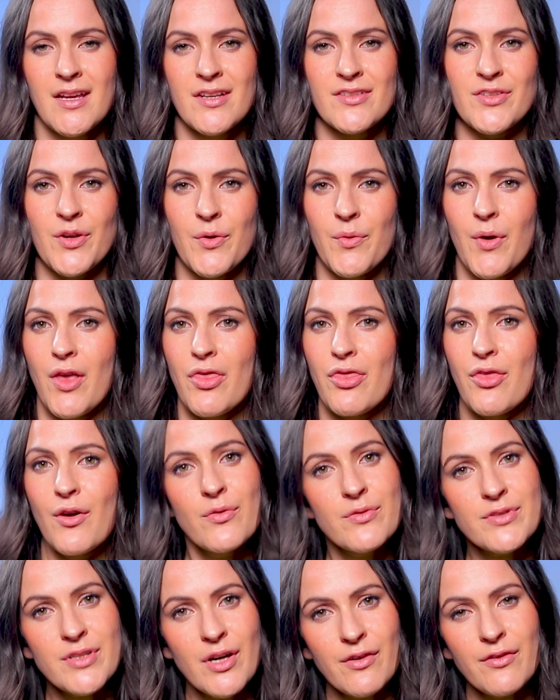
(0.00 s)
So
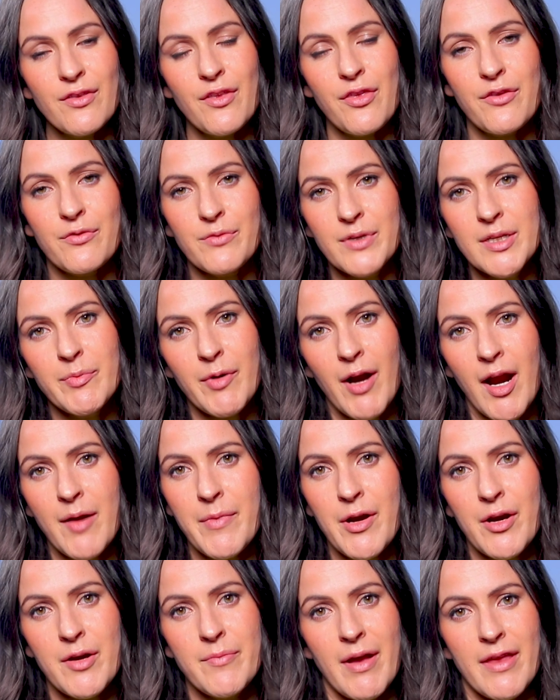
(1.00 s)
those are the three
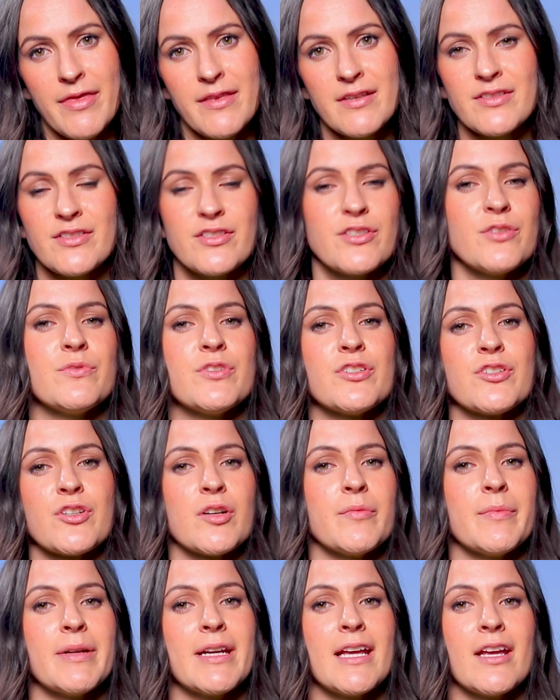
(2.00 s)
primary methods to
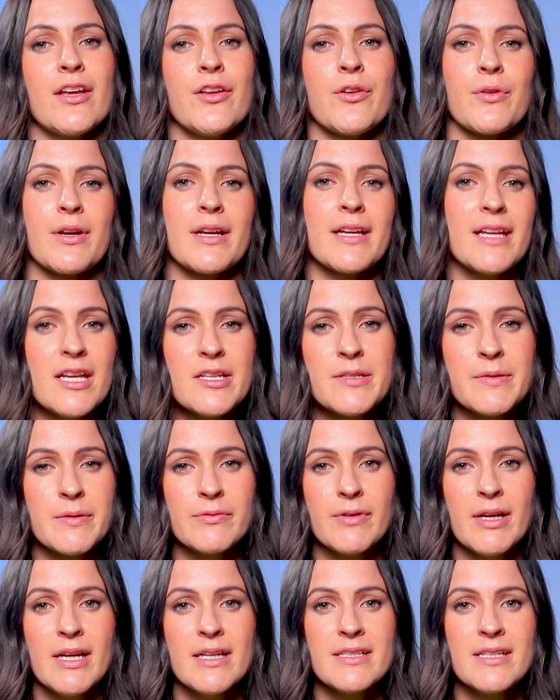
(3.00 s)
determining your engagement
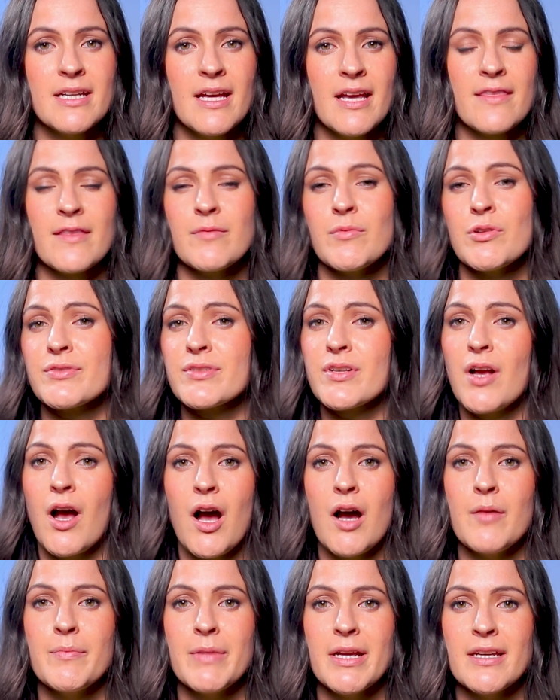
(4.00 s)
rate. The most
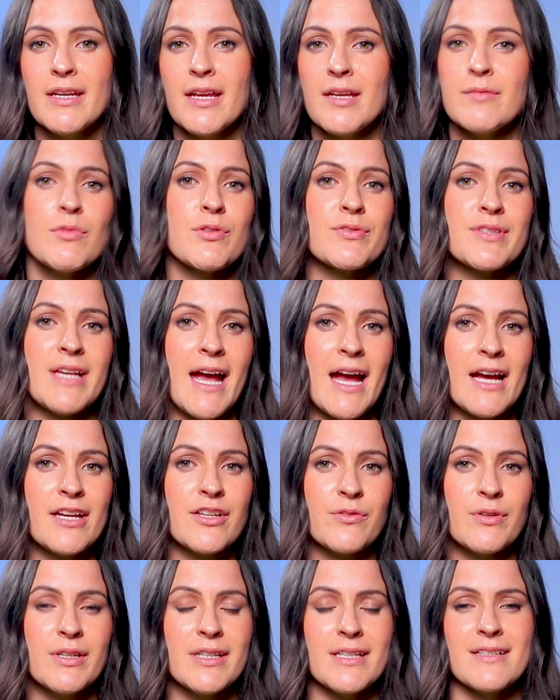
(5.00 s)
common and most
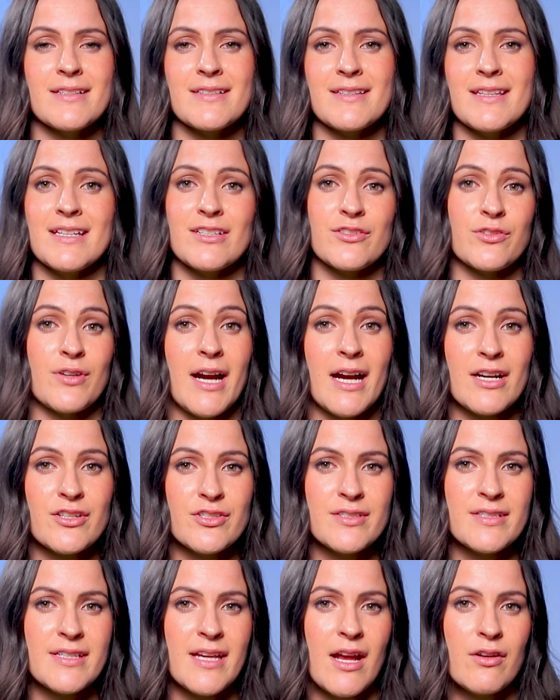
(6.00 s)
accurate is the
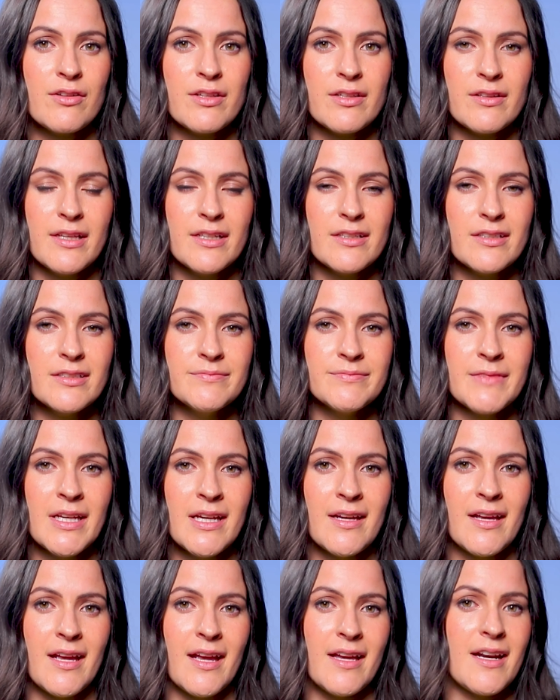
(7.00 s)
interactions calculator,
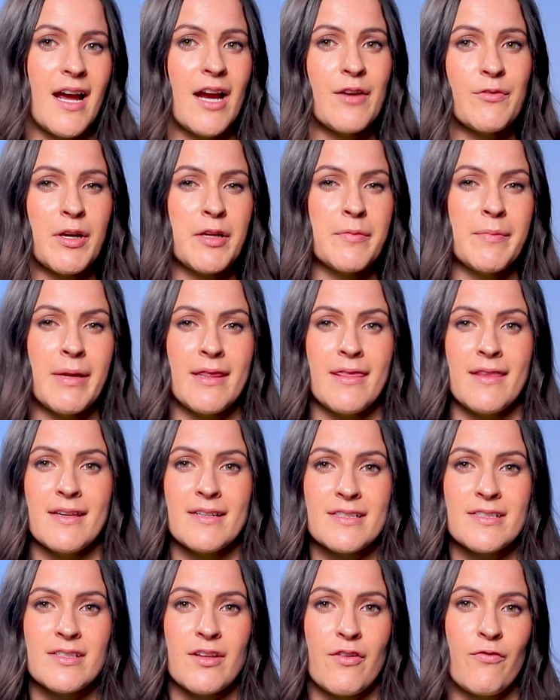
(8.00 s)
and I recommend
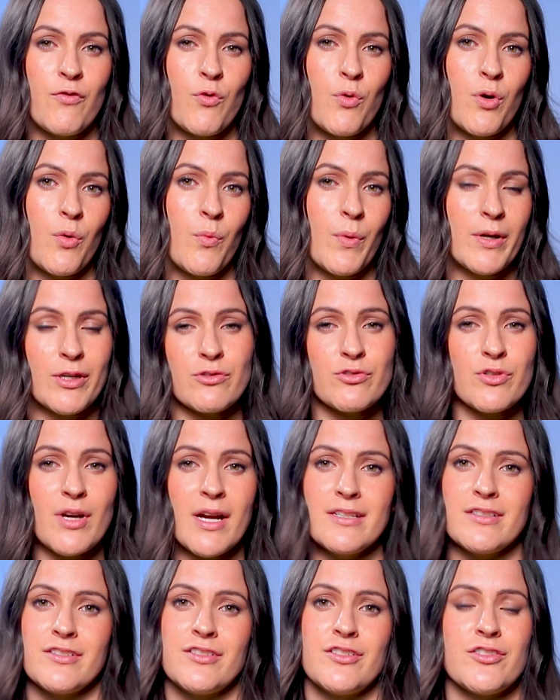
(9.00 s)
this for when you're
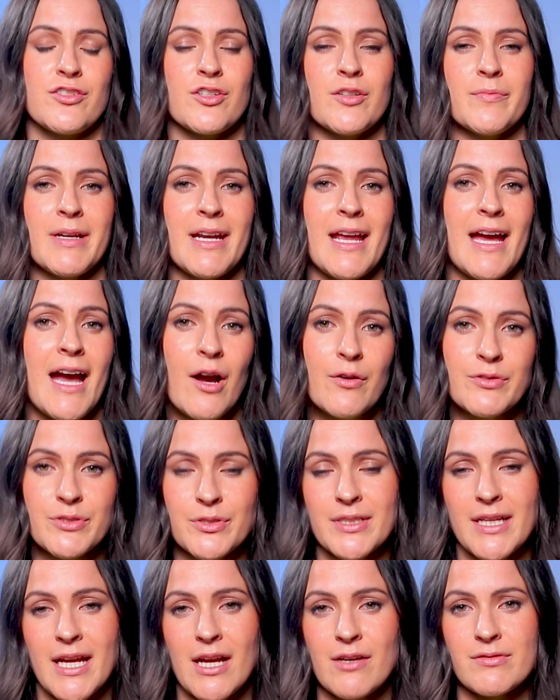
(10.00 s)
trying to determine how your
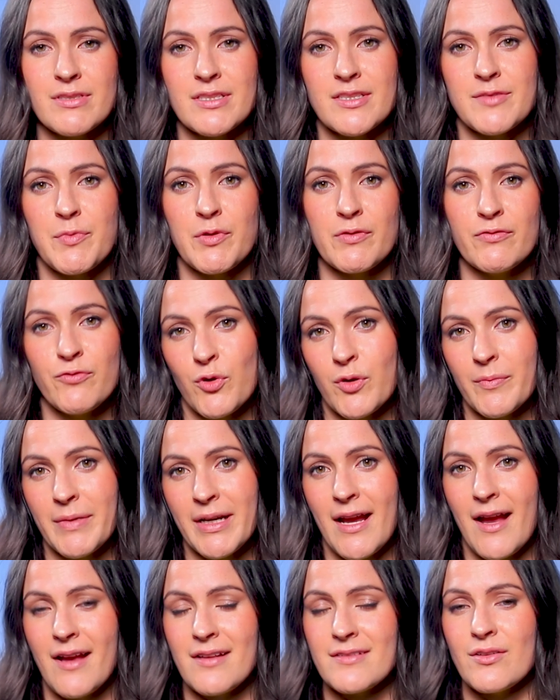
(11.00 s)
account is
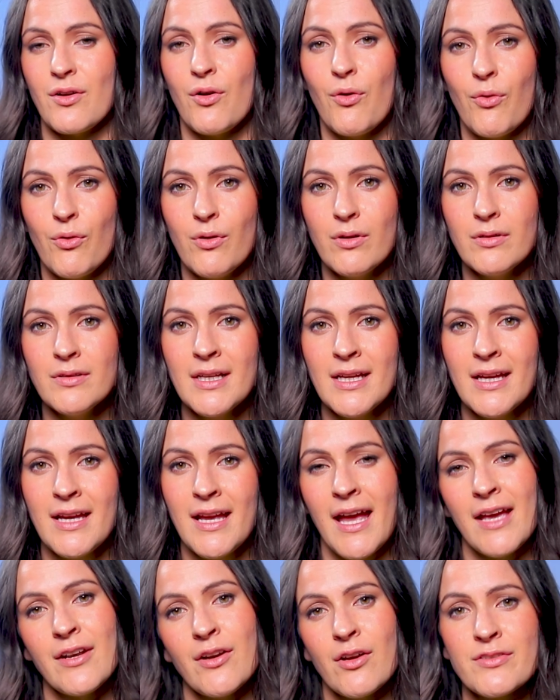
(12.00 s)
performing as a whole,
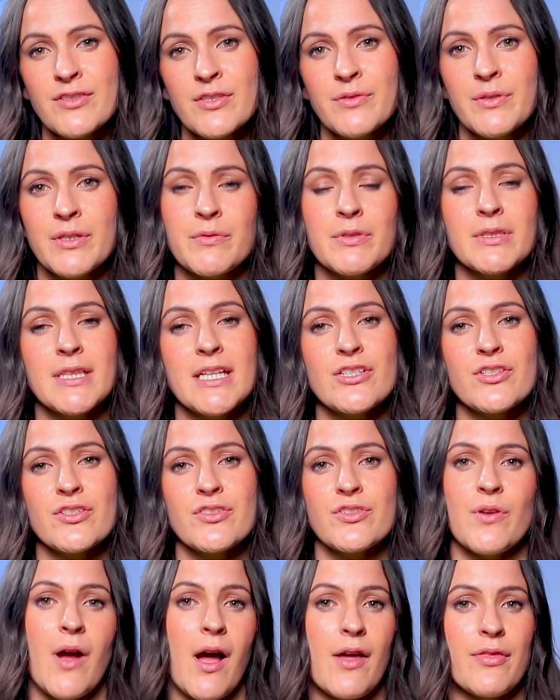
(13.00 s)
and also in relation
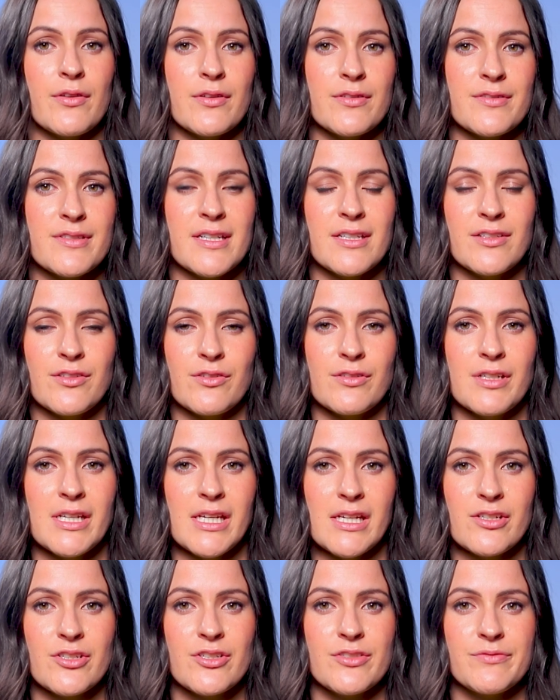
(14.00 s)
to others in your
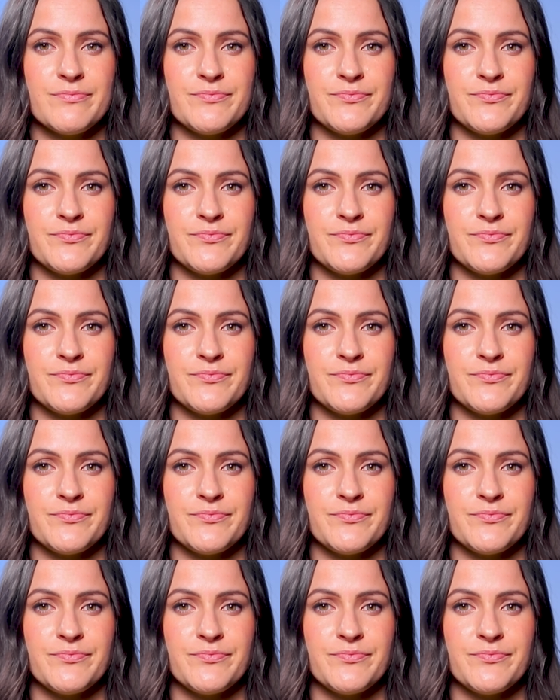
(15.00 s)
niche.